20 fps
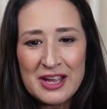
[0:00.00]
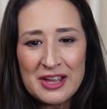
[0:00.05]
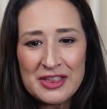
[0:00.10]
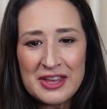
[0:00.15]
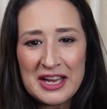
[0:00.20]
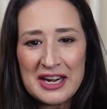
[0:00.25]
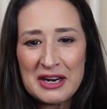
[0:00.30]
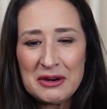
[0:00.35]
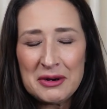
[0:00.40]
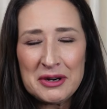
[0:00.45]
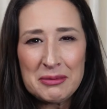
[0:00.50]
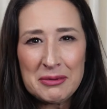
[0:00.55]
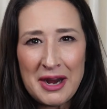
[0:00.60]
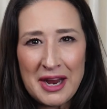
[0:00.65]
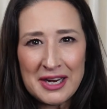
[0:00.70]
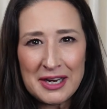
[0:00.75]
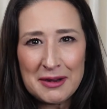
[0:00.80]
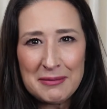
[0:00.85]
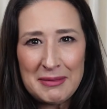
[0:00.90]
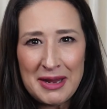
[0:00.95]
that I would
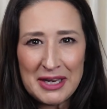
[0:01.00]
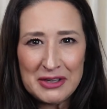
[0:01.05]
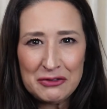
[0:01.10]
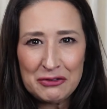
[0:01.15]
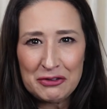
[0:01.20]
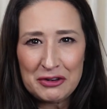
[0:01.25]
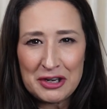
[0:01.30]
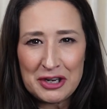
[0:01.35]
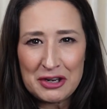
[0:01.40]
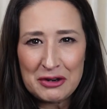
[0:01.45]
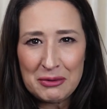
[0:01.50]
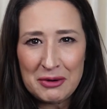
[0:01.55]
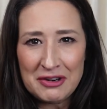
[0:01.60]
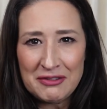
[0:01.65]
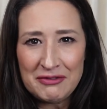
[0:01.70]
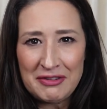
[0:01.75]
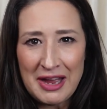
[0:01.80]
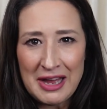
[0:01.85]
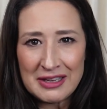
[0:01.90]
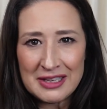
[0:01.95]
recommend for you
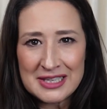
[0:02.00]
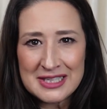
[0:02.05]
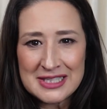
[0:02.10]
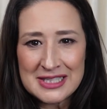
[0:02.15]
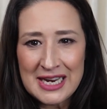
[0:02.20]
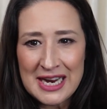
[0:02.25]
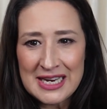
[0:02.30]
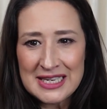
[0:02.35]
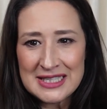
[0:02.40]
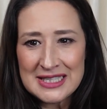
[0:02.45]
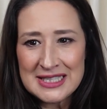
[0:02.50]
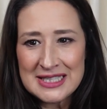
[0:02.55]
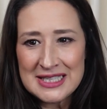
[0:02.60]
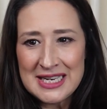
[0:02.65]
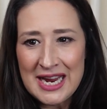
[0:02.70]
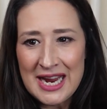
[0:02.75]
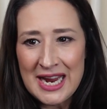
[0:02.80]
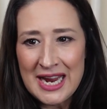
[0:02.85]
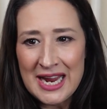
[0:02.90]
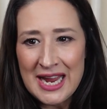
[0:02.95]
on Valentine's
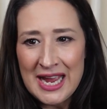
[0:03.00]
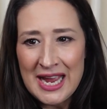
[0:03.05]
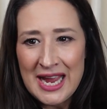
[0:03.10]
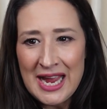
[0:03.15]
Day.